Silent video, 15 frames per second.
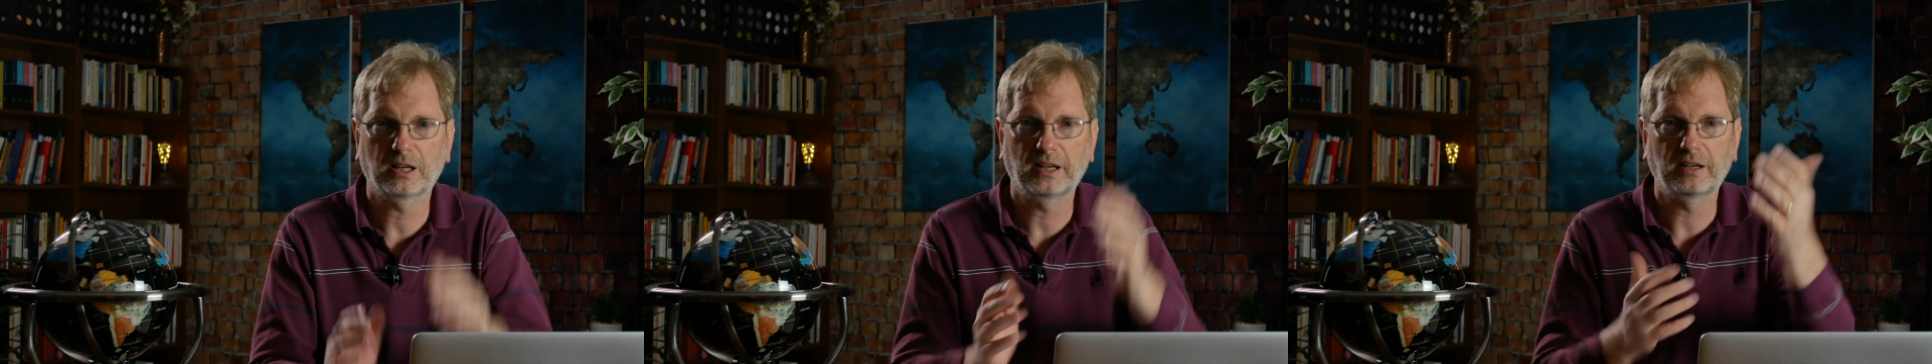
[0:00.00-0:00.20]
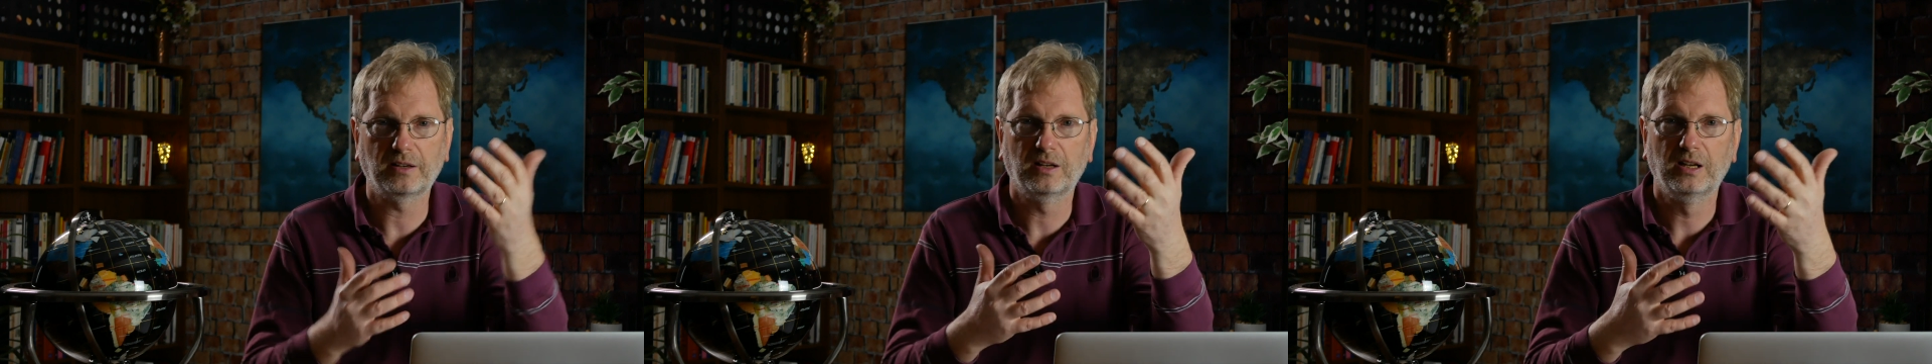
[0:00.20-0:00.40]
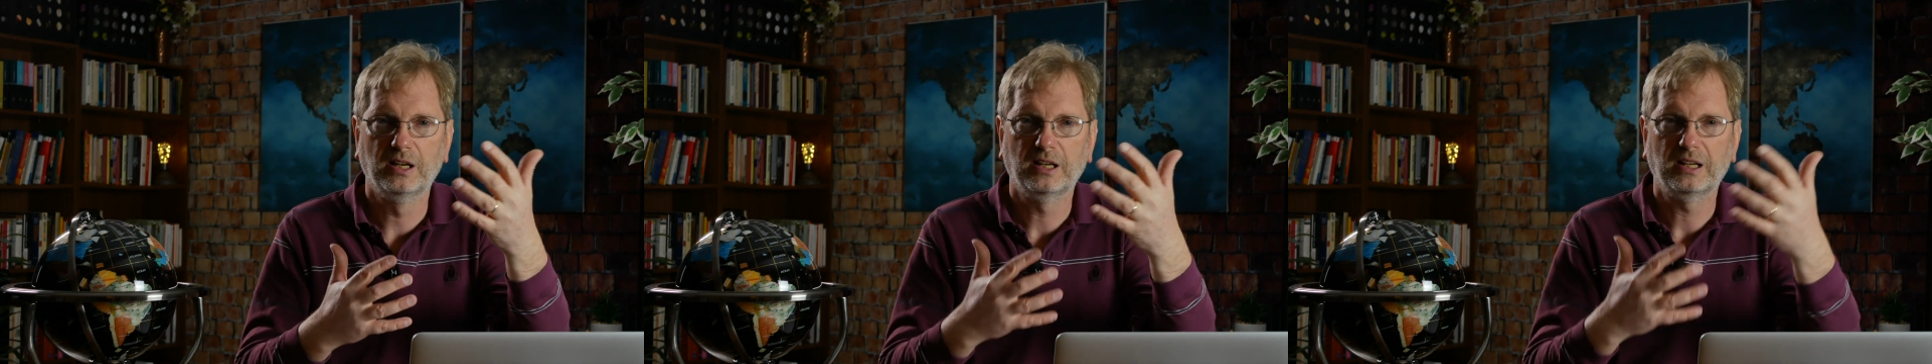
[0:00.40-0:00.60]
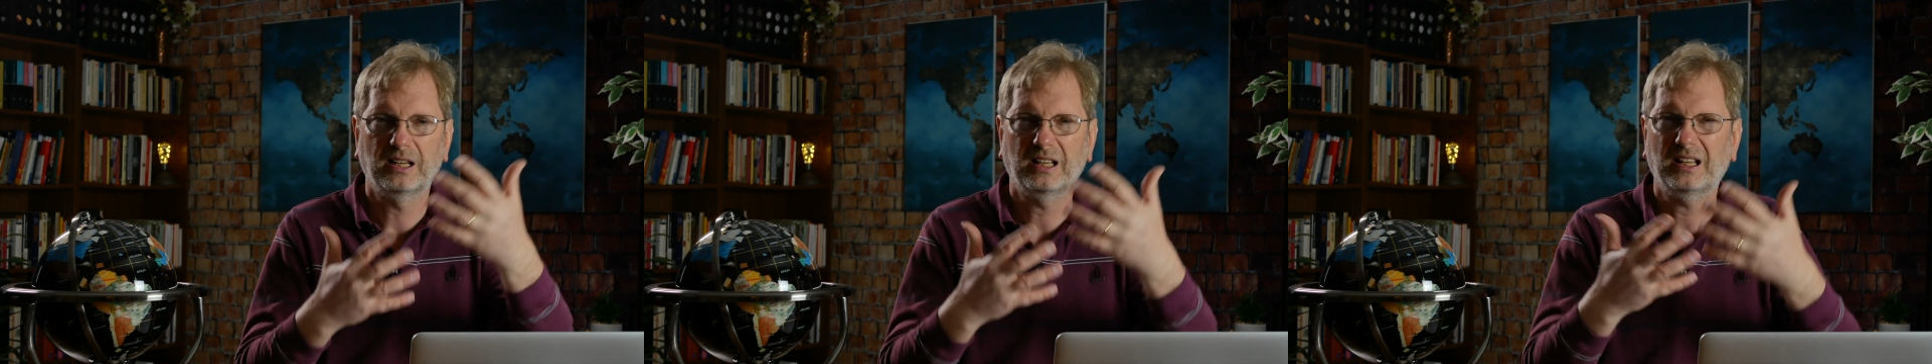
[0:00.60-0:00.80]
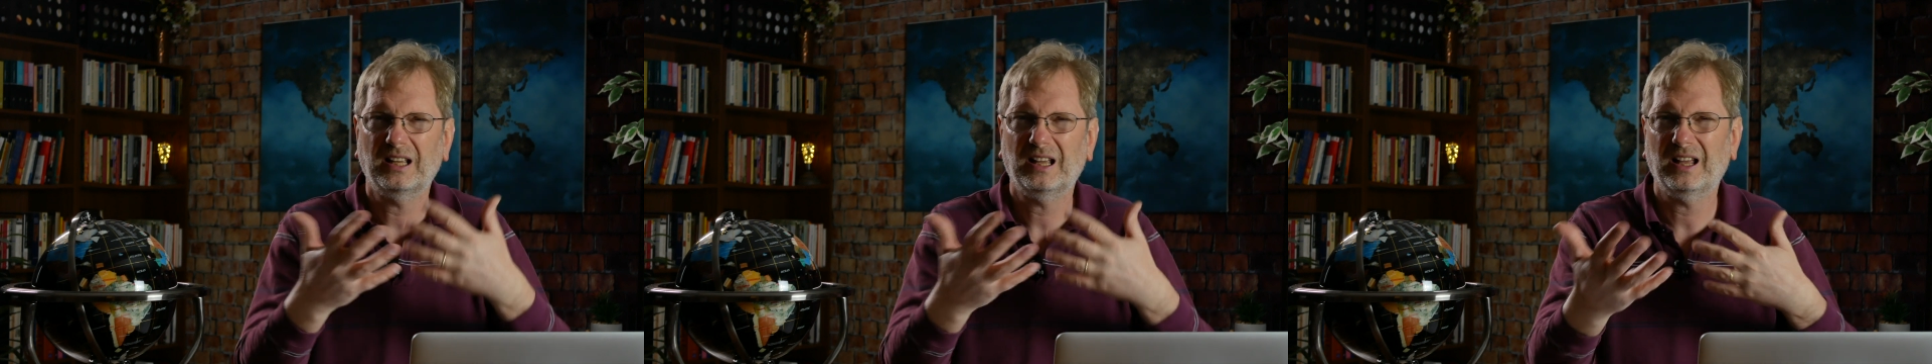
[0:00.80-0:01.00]
And
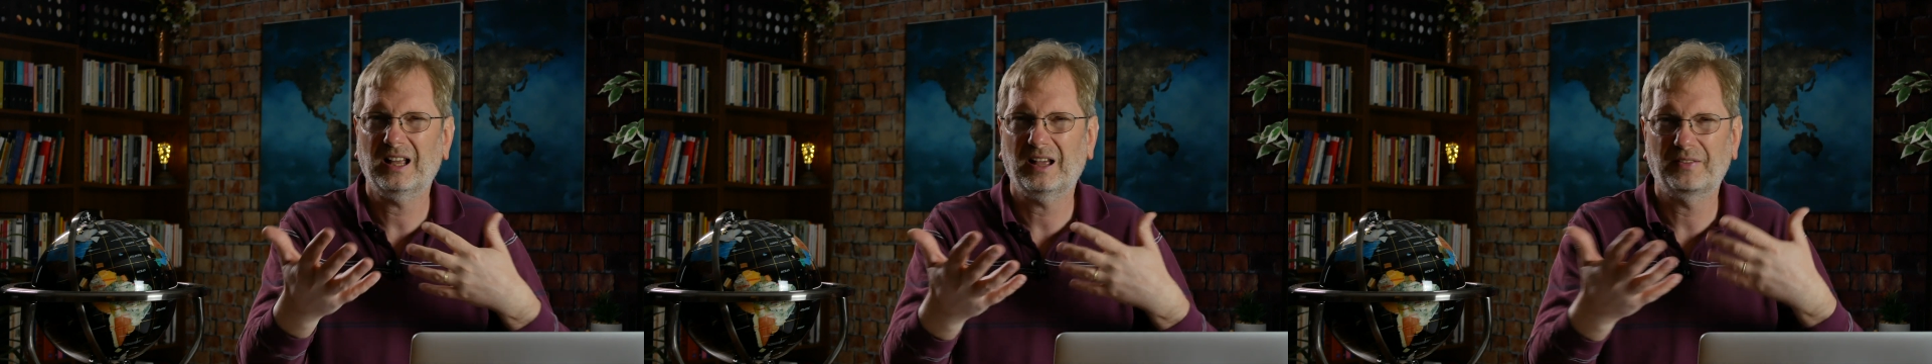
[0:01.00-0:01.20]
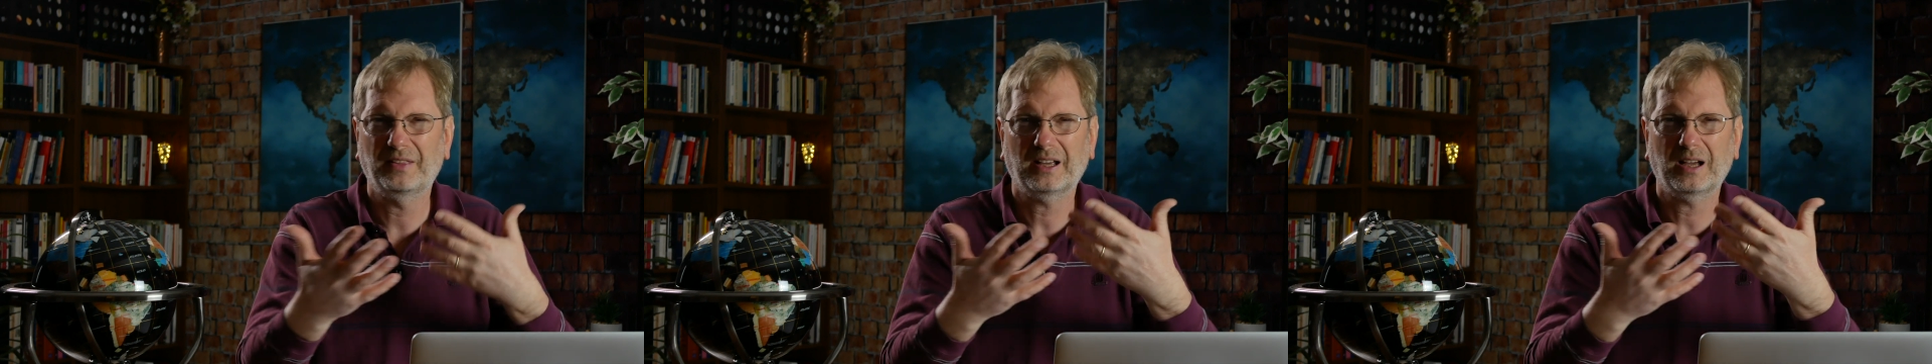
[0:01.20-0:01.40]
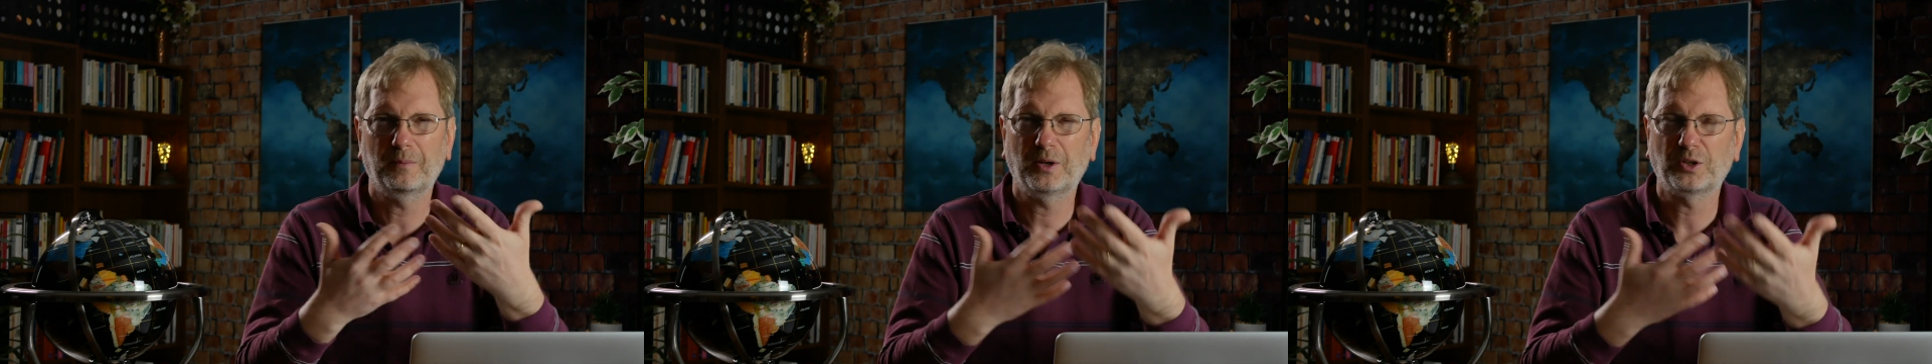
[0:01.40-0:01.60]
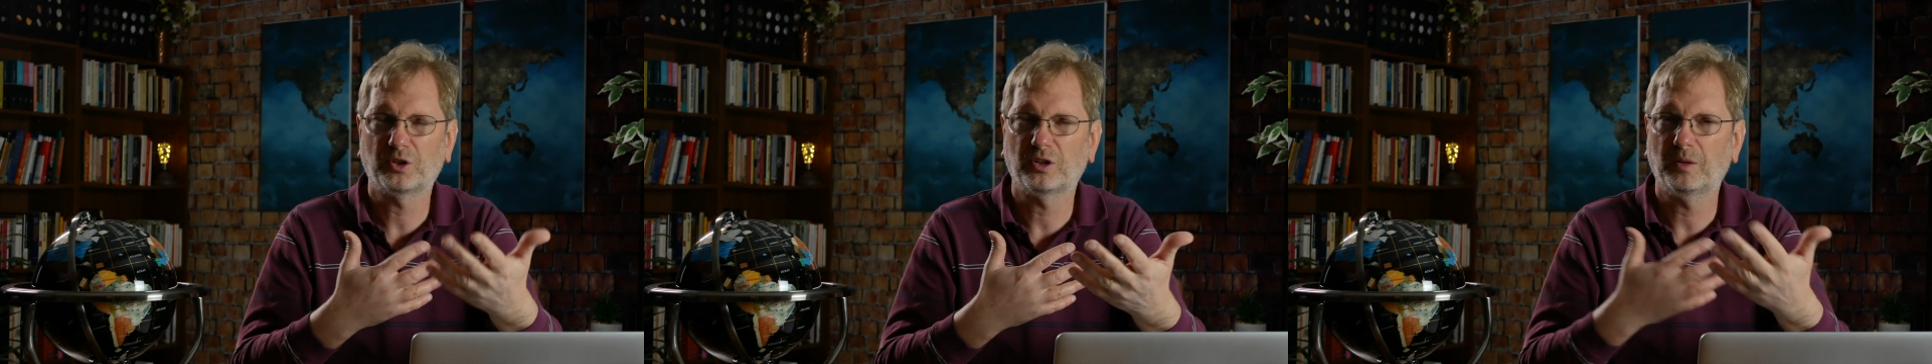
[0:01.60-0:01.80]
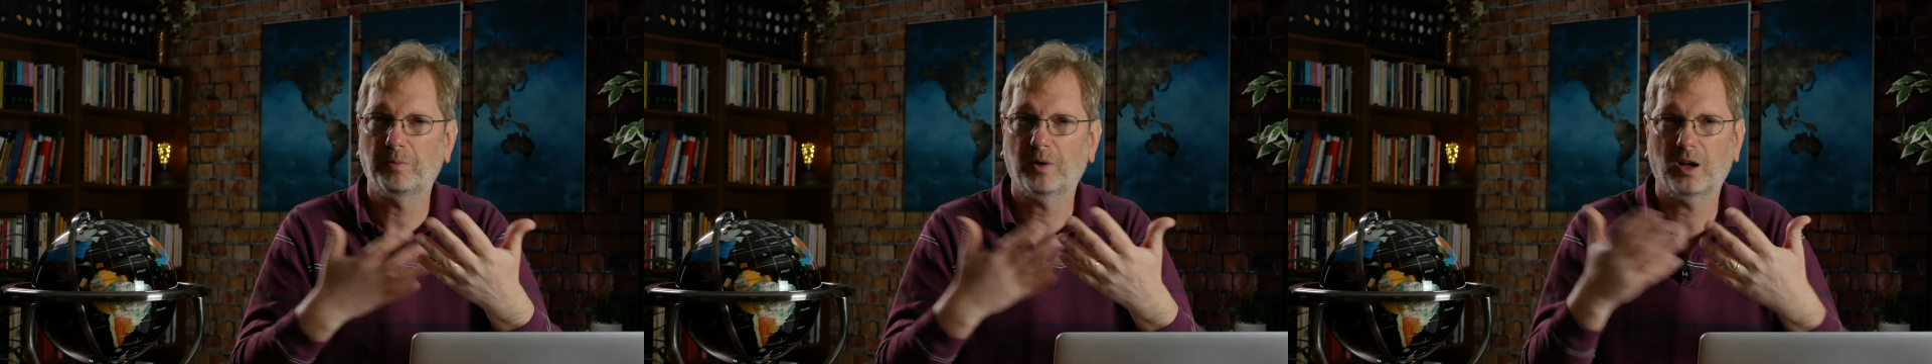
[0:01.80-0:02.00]
I think I
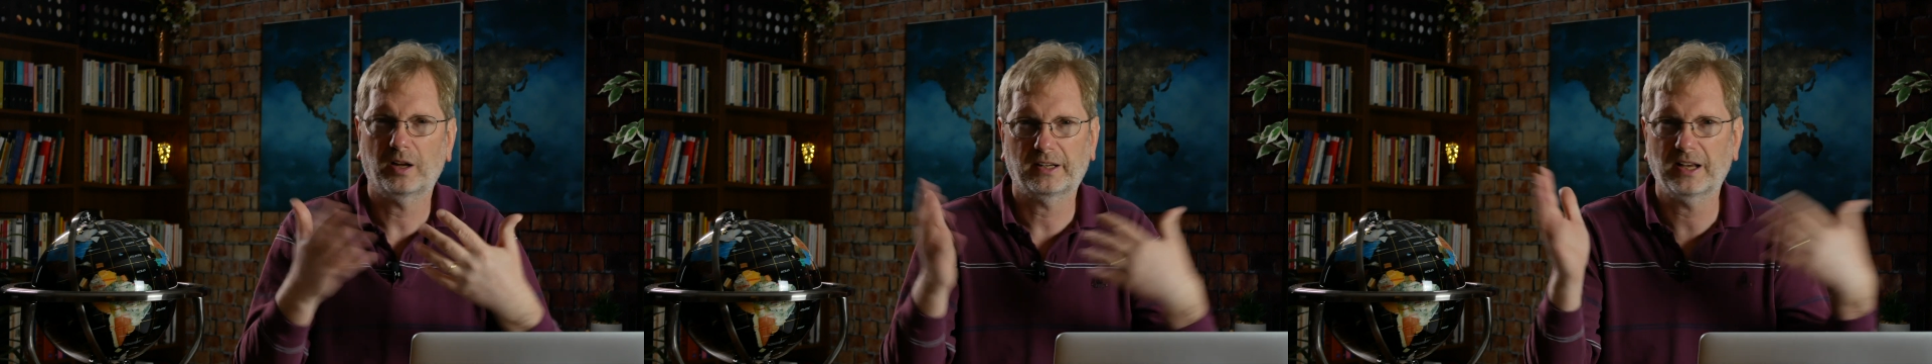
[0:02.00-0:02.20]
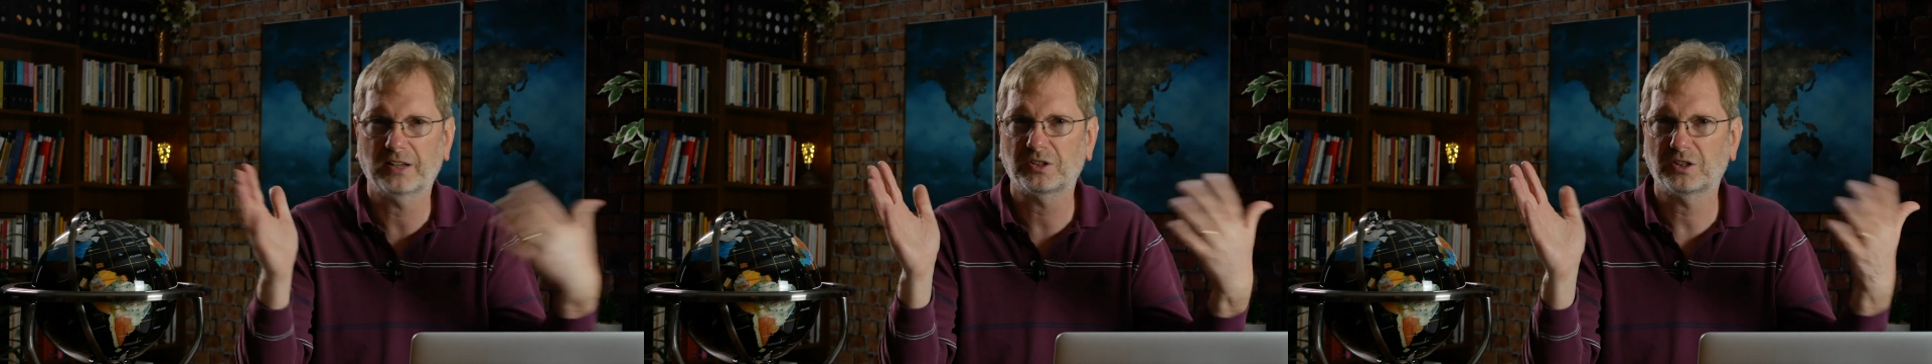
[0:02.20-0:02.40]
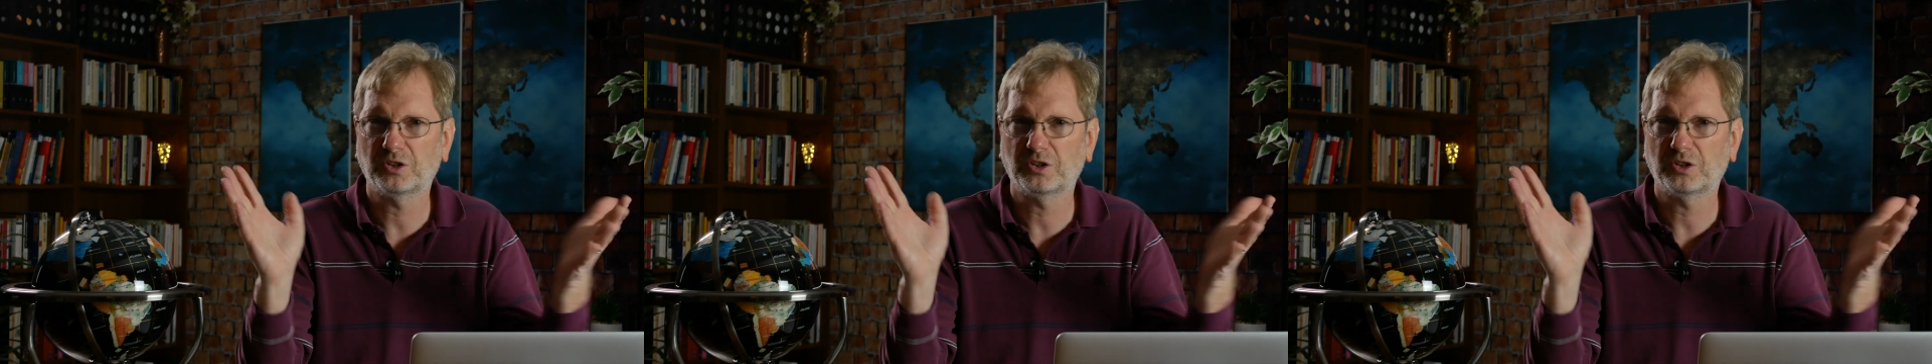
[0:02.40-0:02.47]
mentioned in the podcast,